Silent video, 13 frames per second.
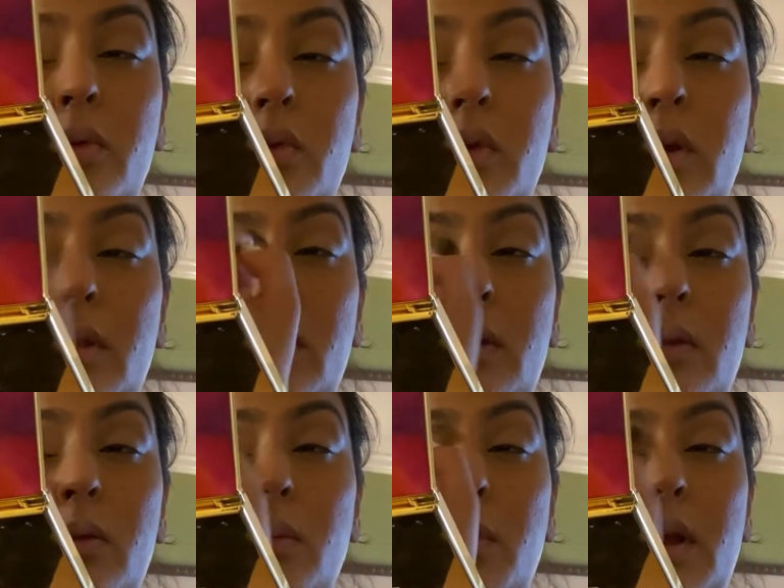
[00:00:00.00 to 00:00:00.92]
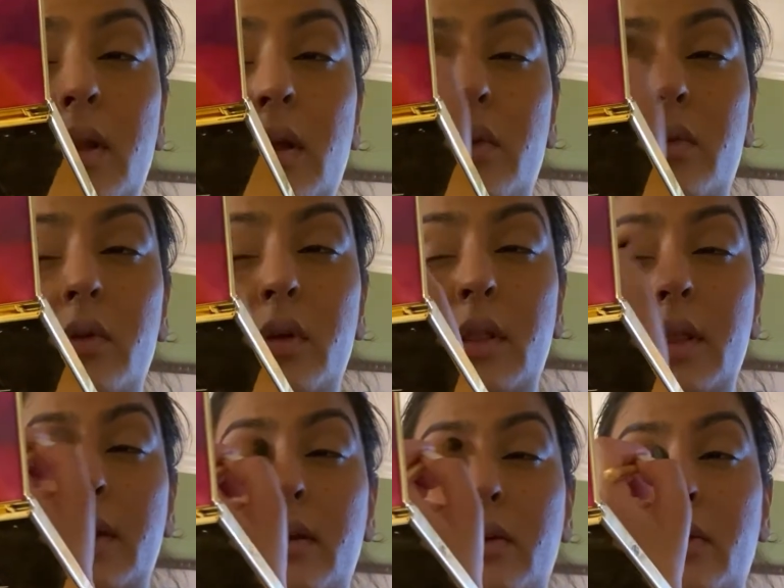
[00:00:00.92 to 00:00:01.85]
shades into my natural
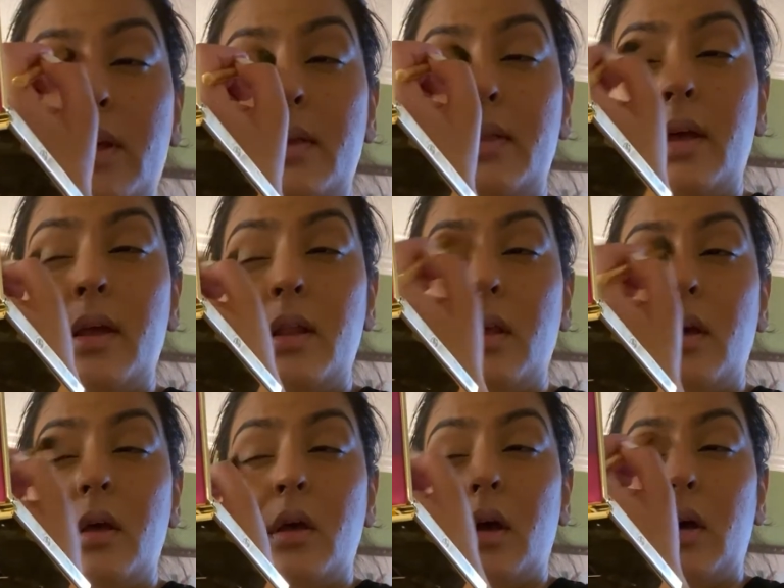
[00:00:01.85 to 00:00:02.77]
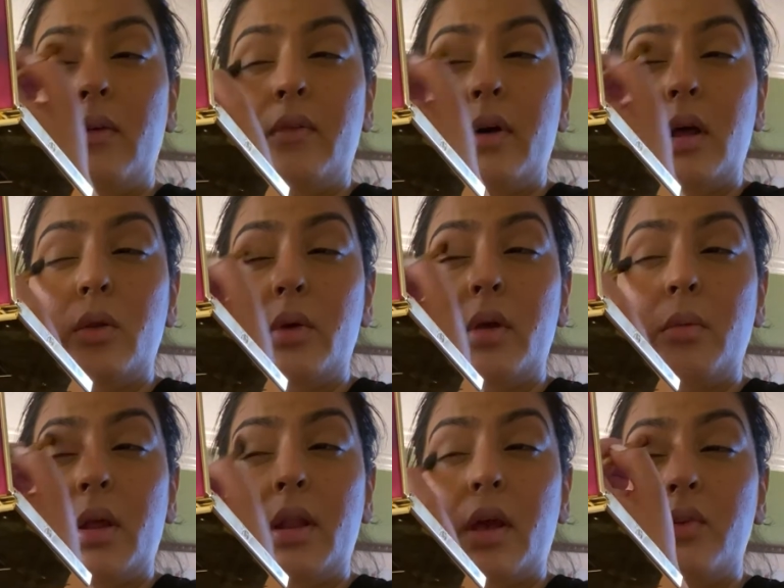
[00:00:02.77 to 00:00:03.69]
crease line. I'm following my
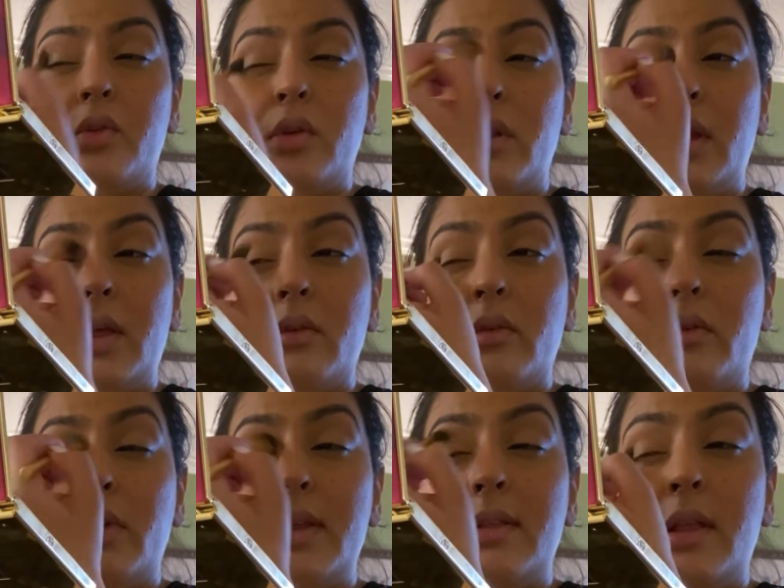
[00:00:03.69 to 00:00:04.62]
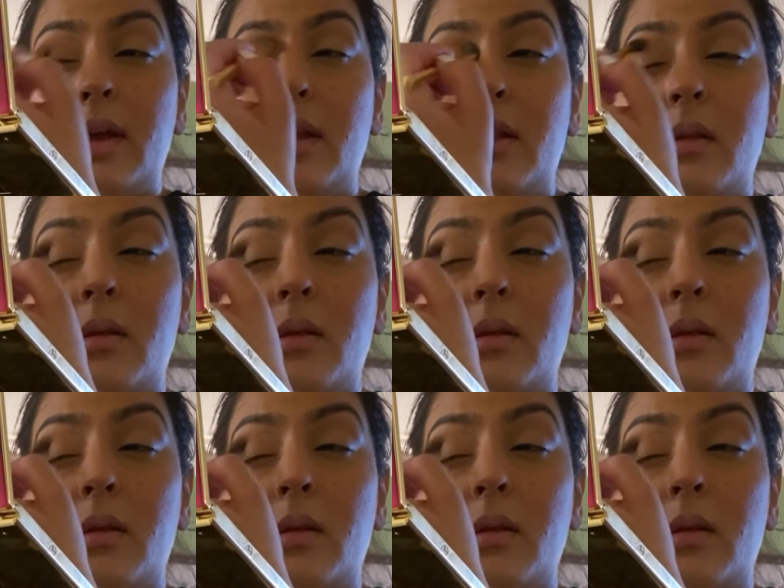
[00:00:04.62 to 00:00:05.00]
natural crease line